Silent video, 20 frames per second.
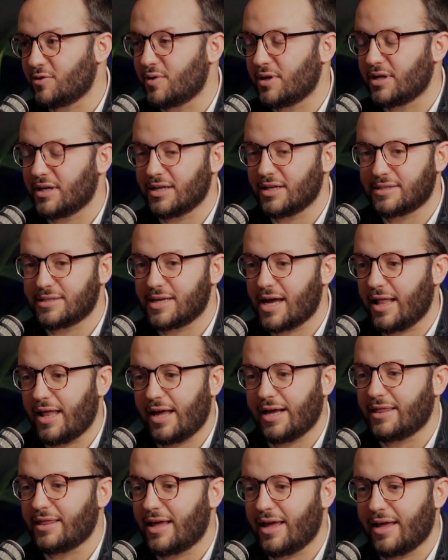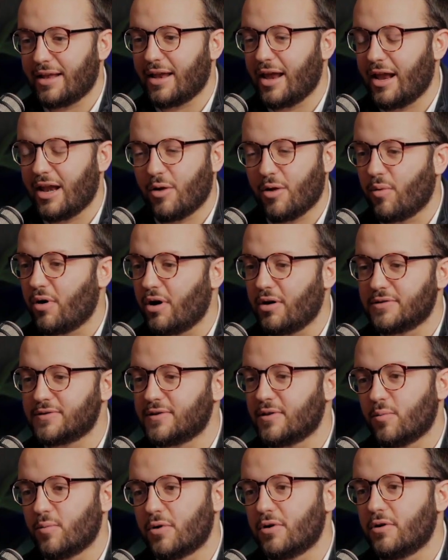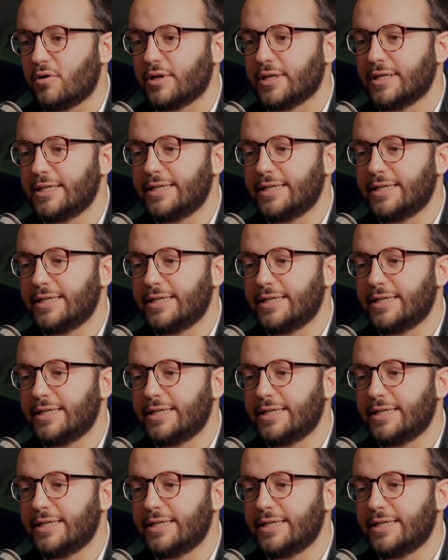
and it's not like that anywhere else in the world.